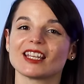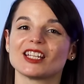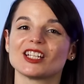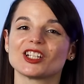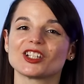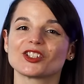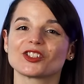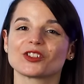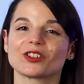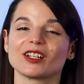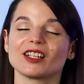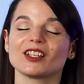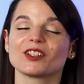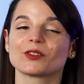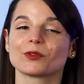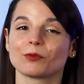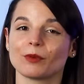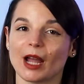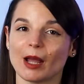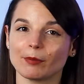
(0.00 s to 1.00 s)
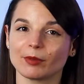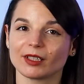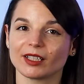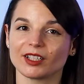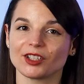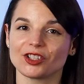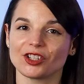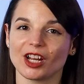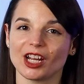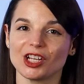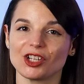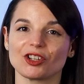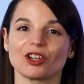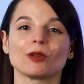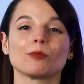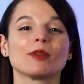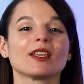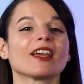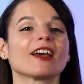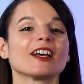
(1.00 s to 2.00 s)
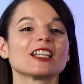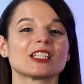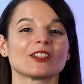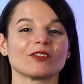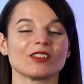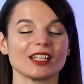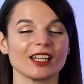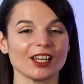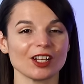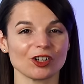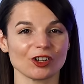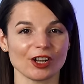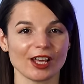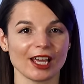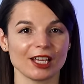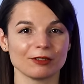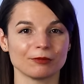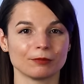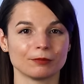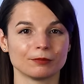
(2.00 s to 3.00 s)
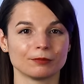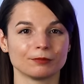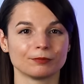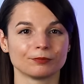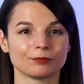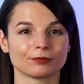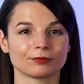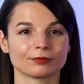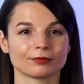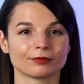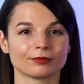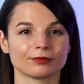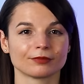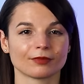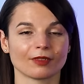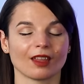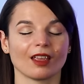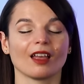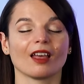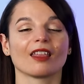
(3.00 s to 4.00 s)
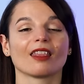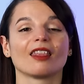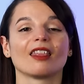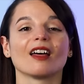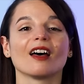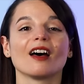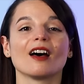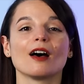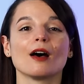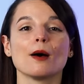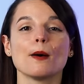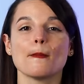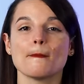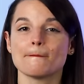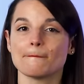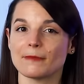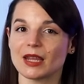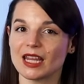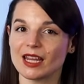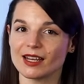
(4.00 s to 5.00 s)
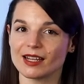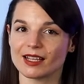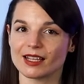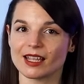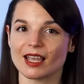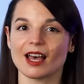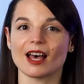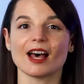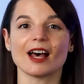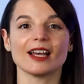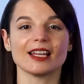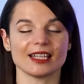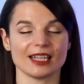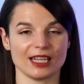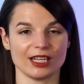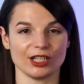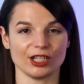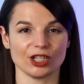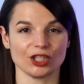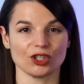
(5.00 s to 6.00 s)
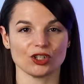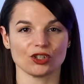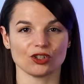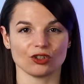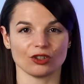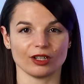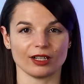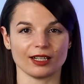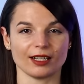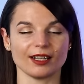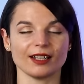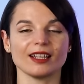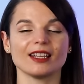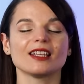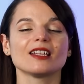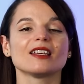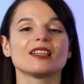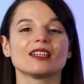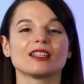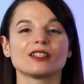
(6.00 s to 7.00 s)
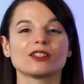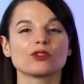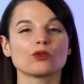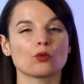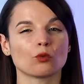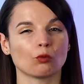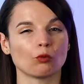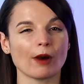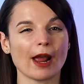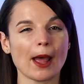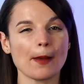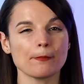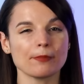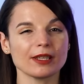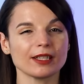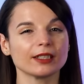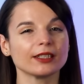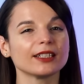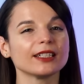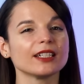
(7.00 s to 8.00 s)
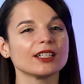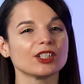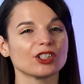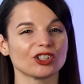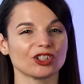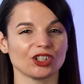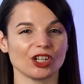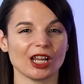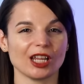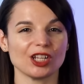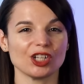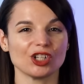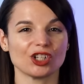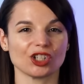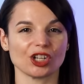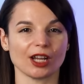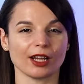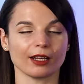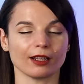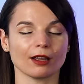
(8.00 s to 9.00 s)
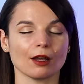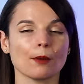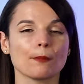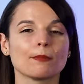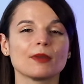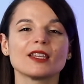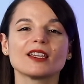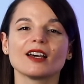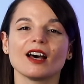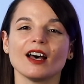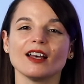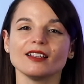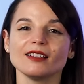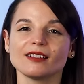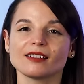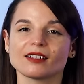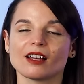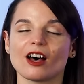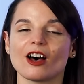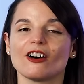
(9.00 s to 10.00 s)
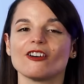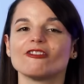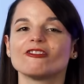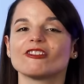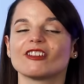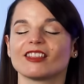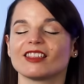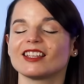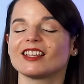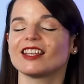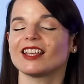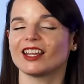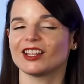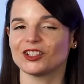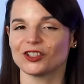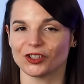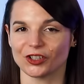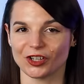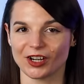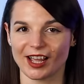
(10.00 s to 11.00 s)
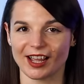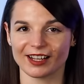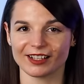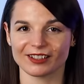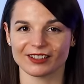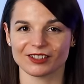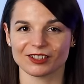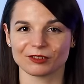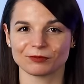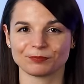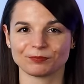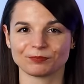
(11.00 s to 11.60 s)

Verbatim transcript: industry is rapidly changing because of the internet. The media industry is rapidly changing because of the internet.